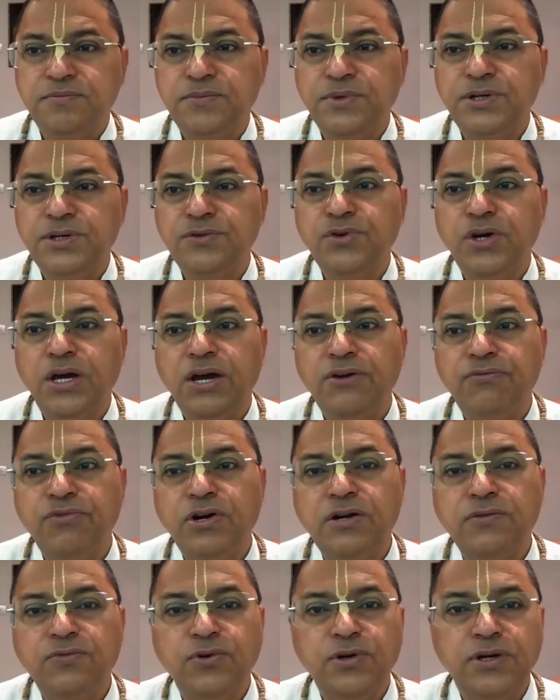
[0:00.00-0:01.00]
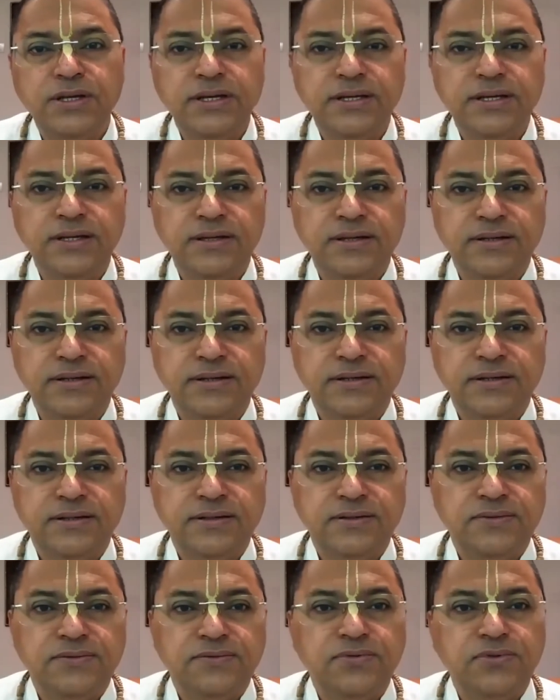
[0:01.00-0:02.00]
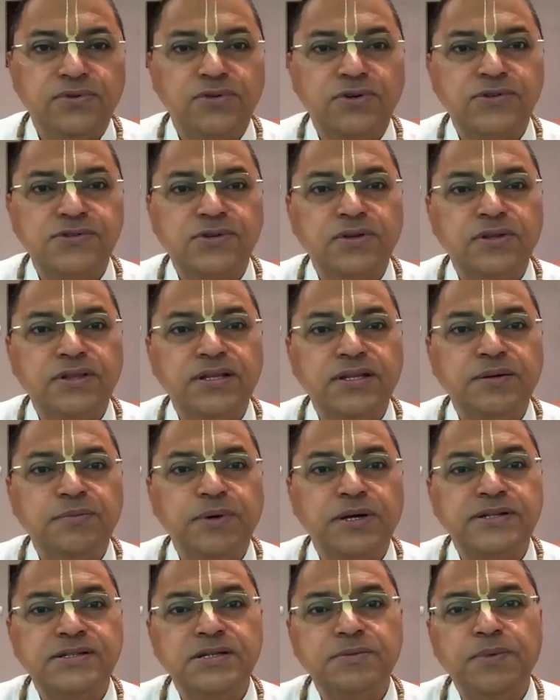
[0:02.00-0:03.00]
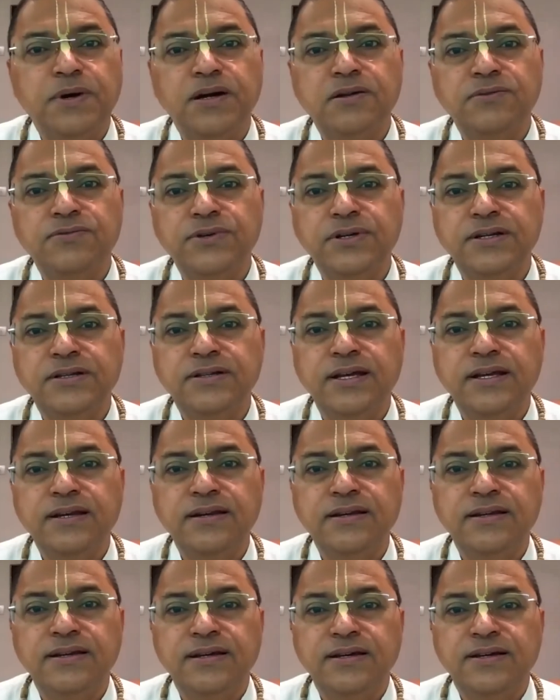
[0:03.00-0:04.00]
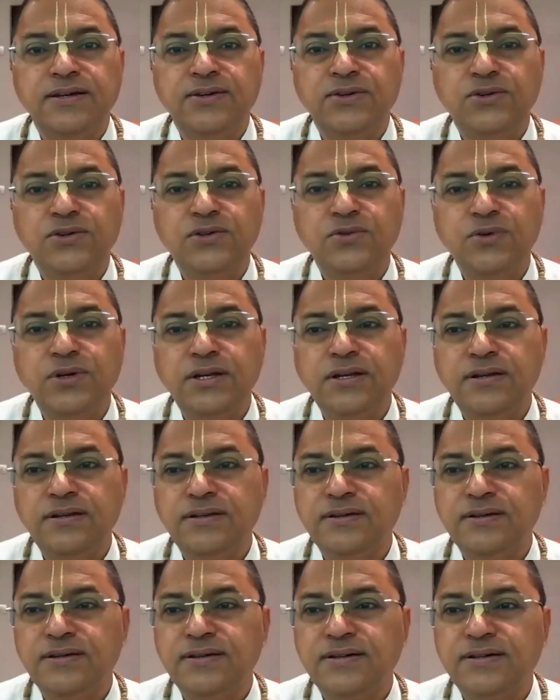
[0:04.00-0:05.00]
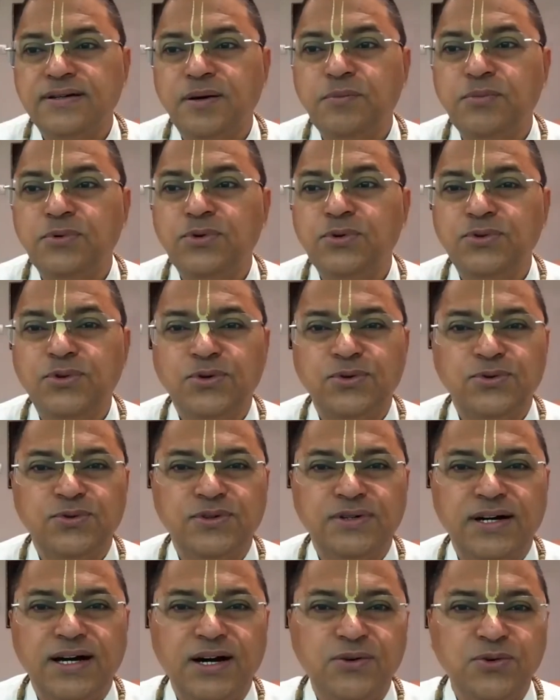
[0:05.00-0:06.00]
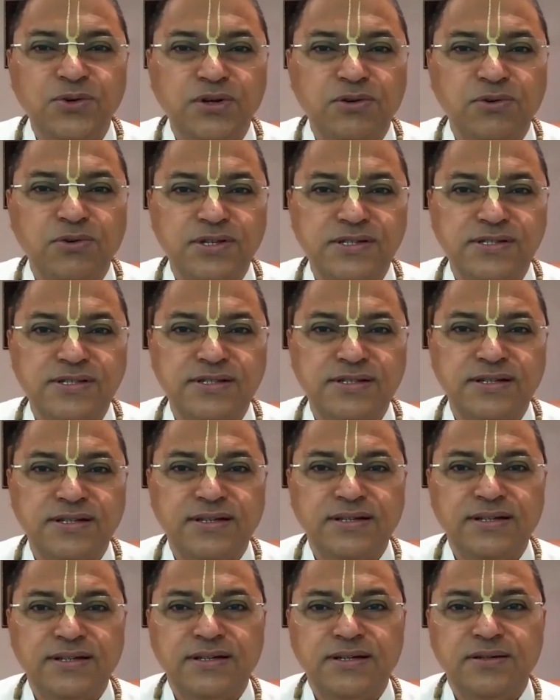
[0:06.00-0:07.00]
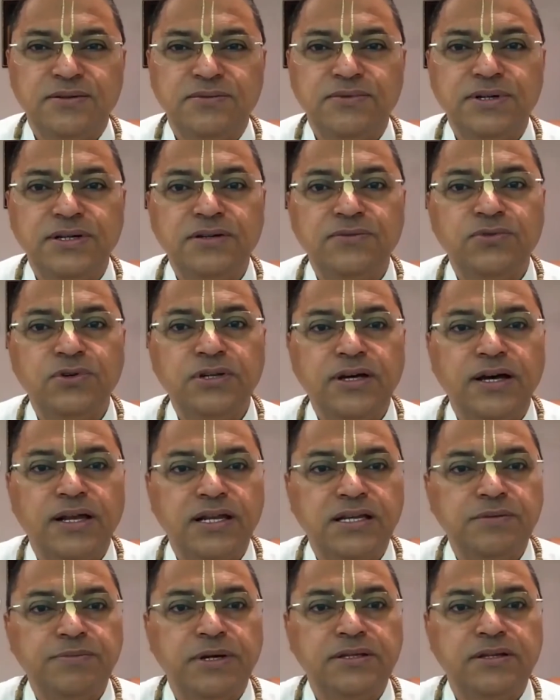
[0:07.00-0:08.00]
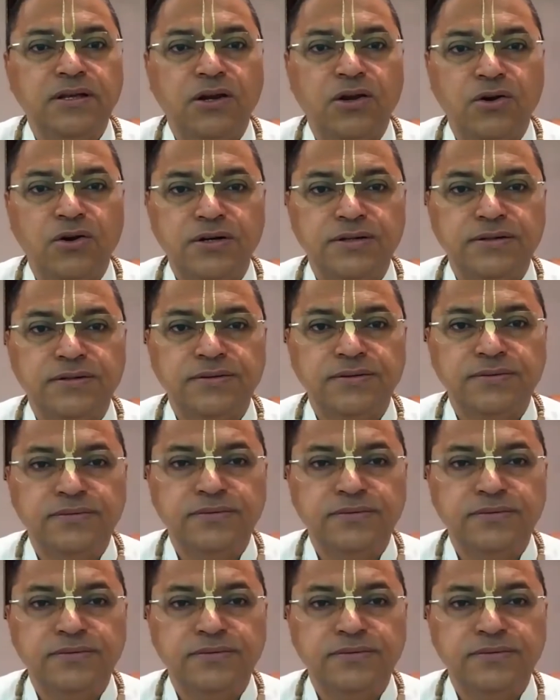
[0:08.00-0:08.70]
But if you effortfully focus on the mercy part of it, then you will come to know how it was wonderfully arranged by the Lord.